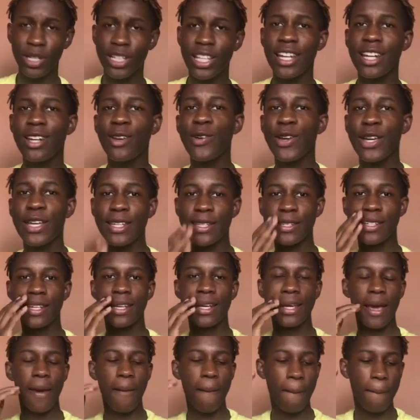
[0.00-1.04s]
But anyways,
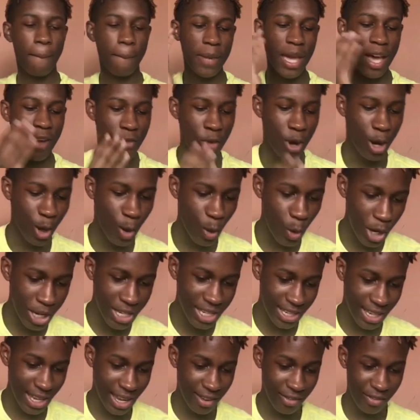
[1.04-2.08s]
I have one
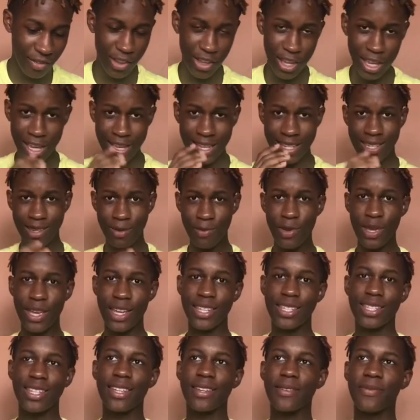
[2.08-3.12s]
question for you, isn't me?
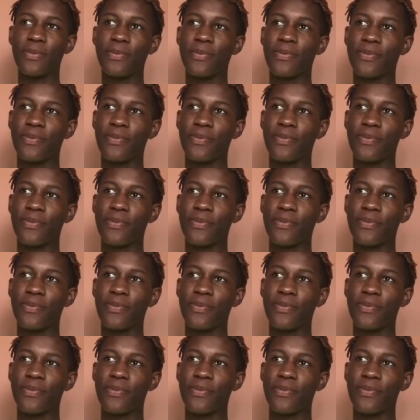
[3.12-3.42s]
I say,